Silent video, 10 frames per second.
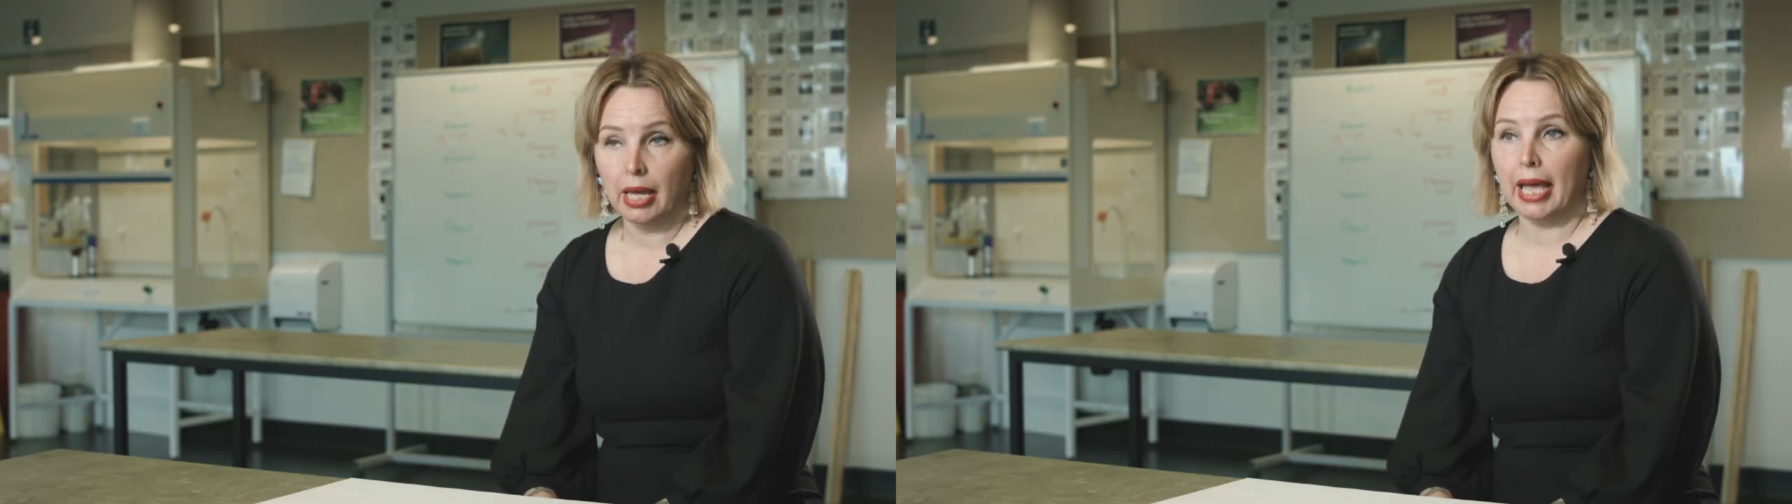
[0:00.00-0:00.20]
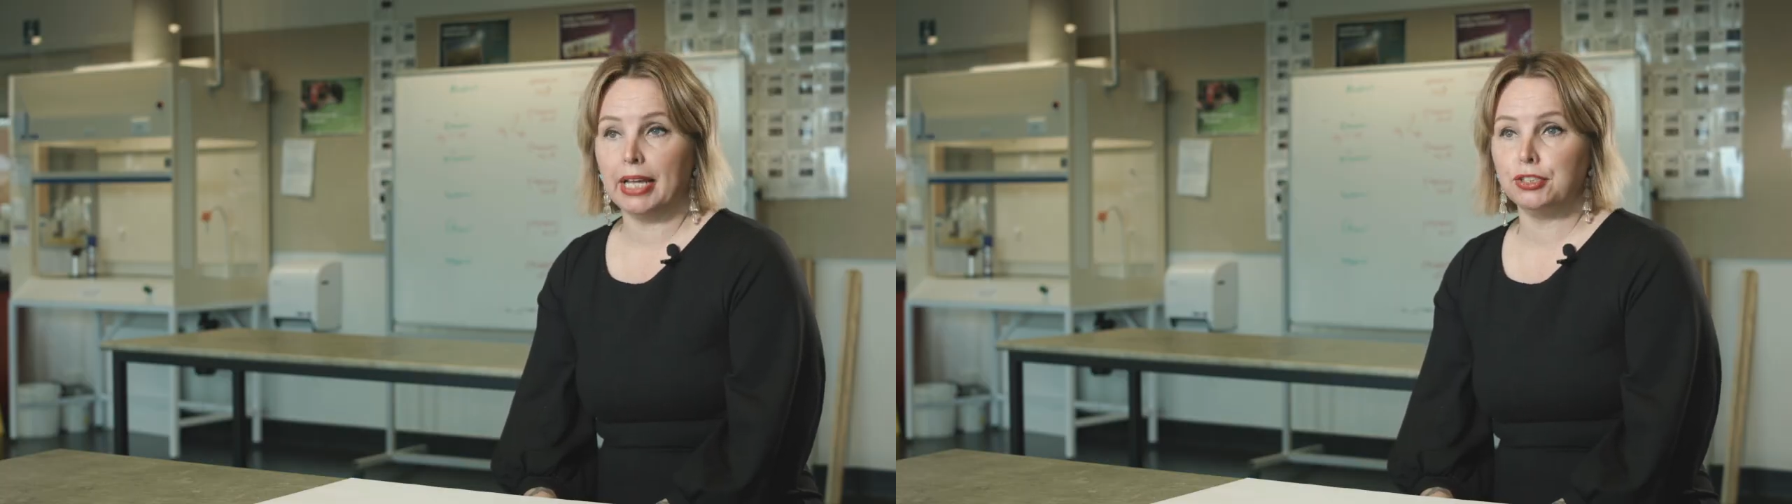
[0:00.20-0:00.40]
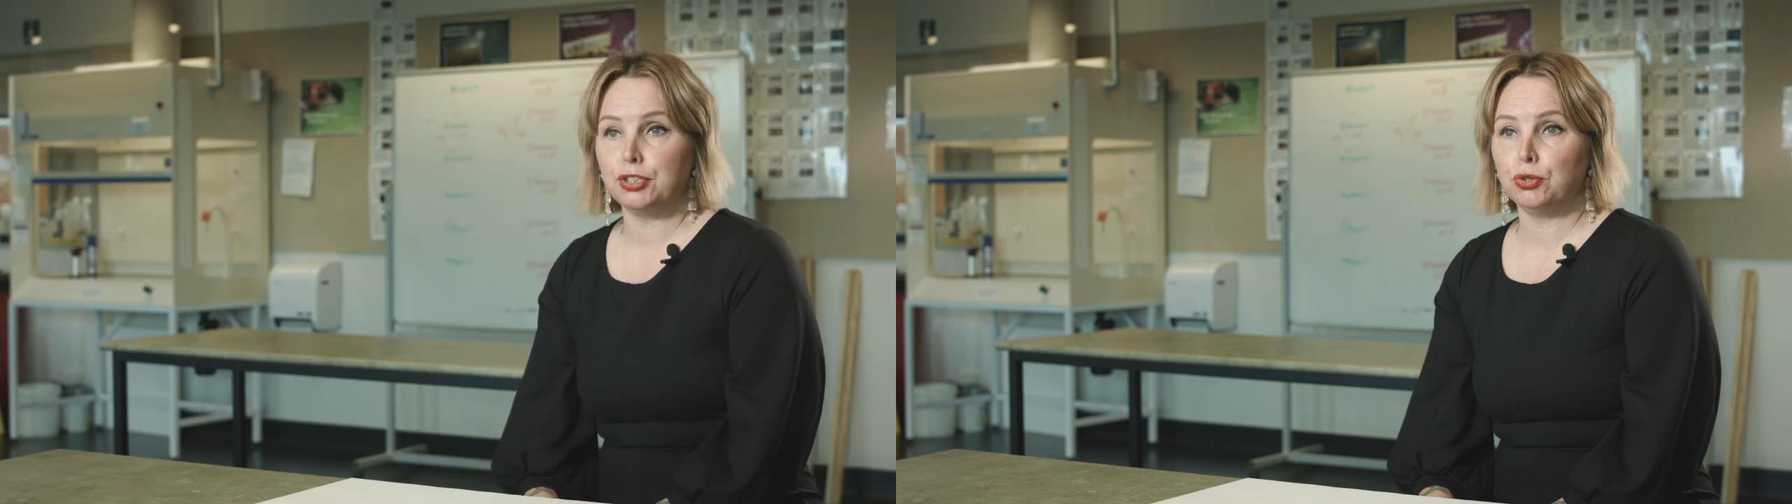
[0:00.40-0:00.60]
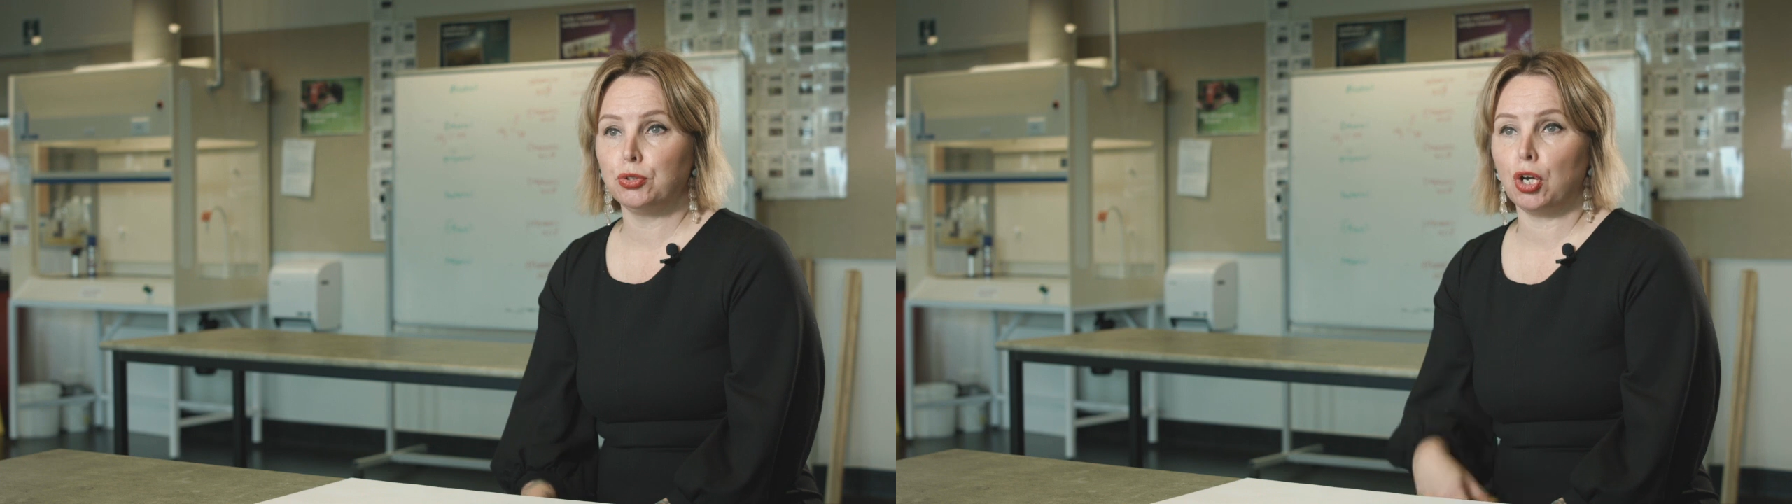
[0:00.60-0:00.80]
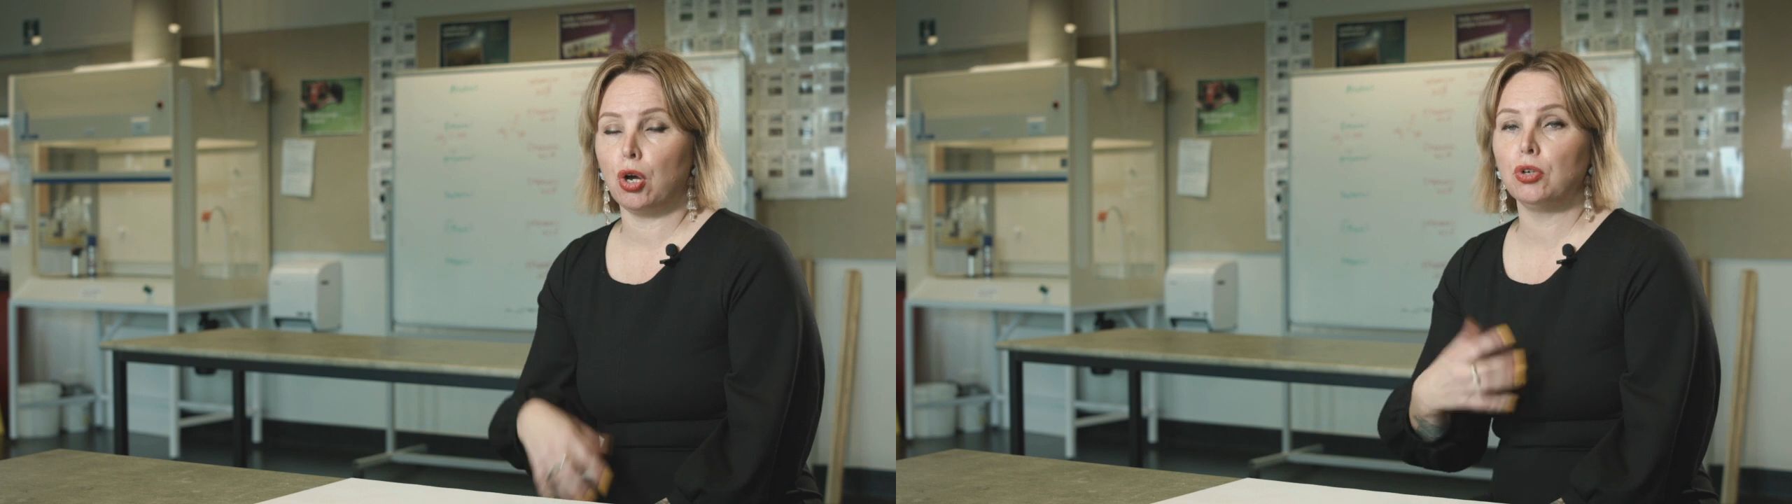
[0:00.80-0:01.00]
and you
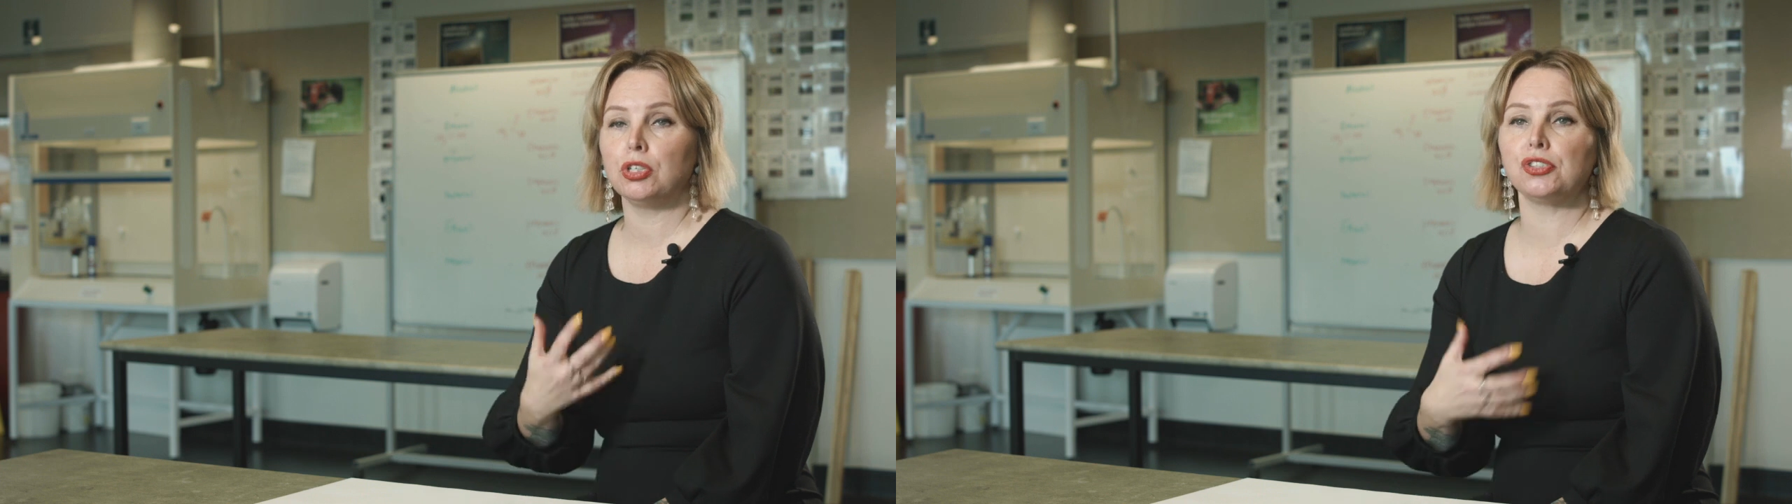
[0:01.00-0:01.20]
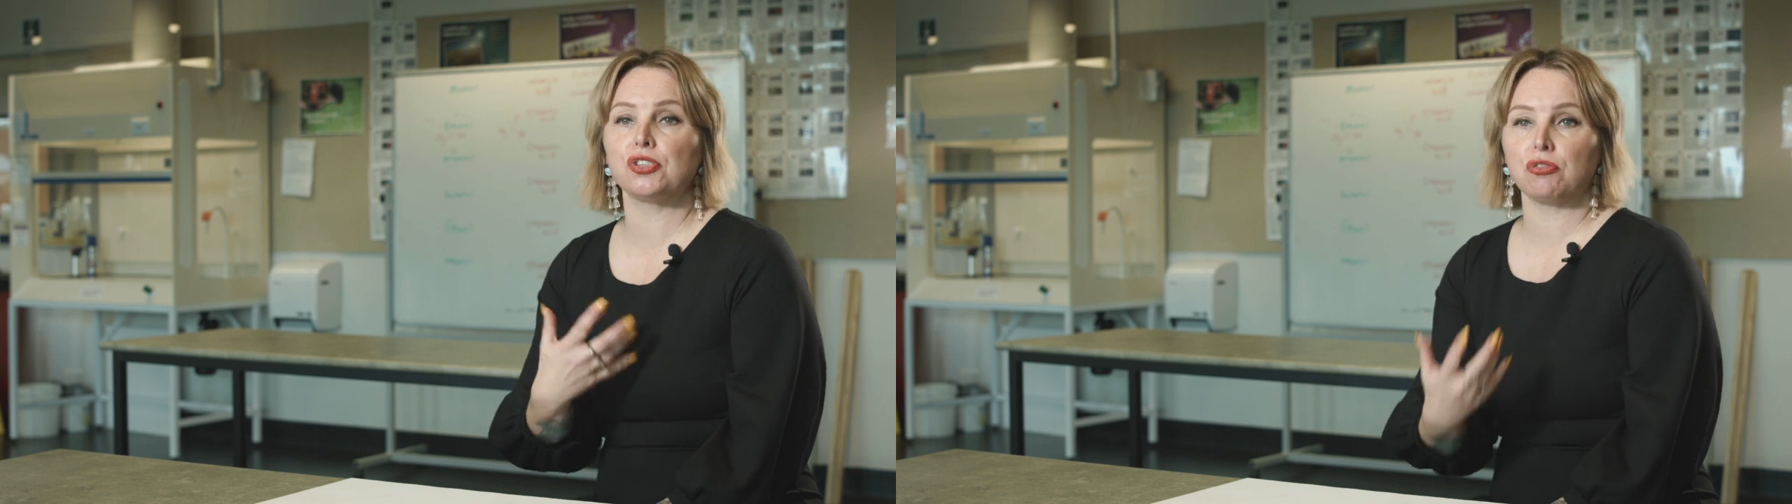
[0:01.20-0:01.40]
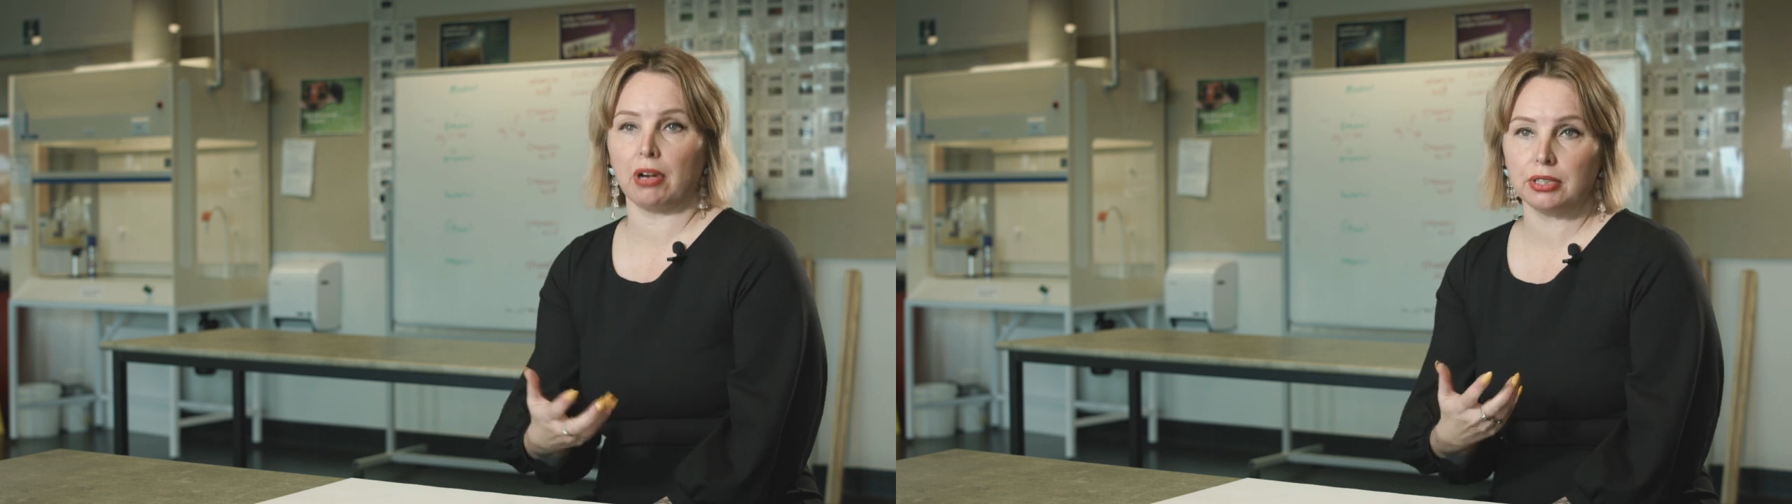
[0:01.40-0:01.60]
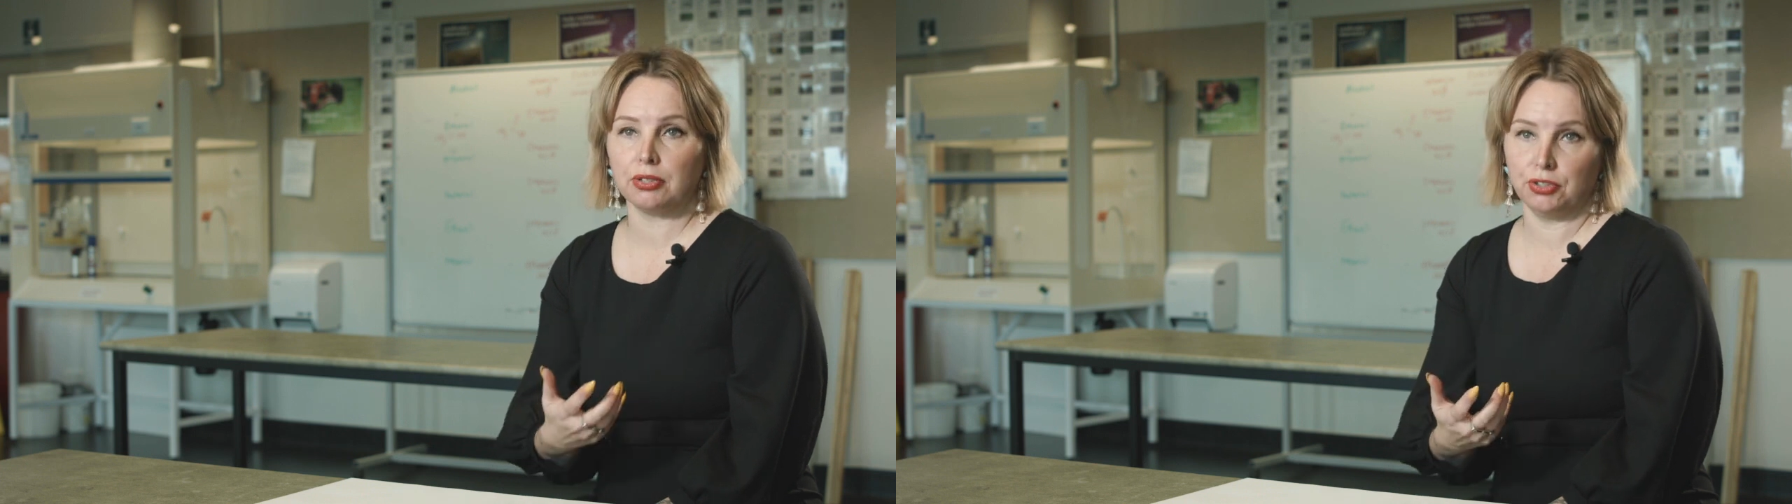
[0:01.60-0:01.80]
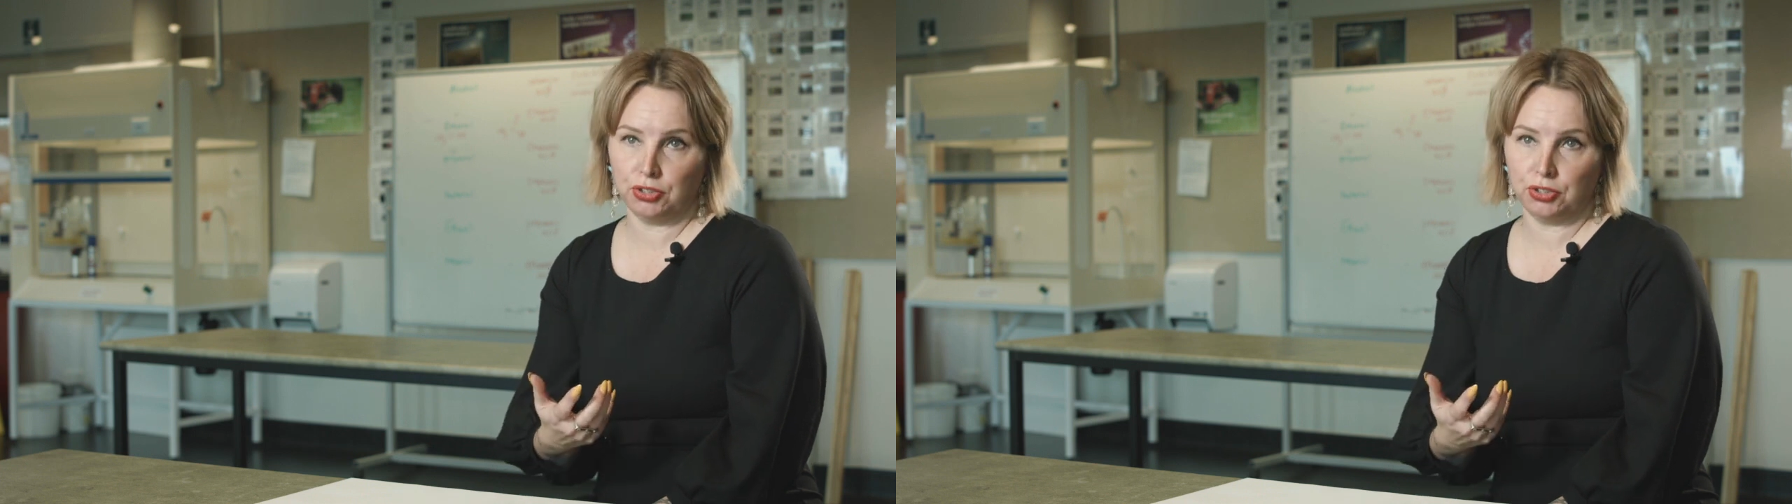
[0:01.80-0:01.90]
co-construct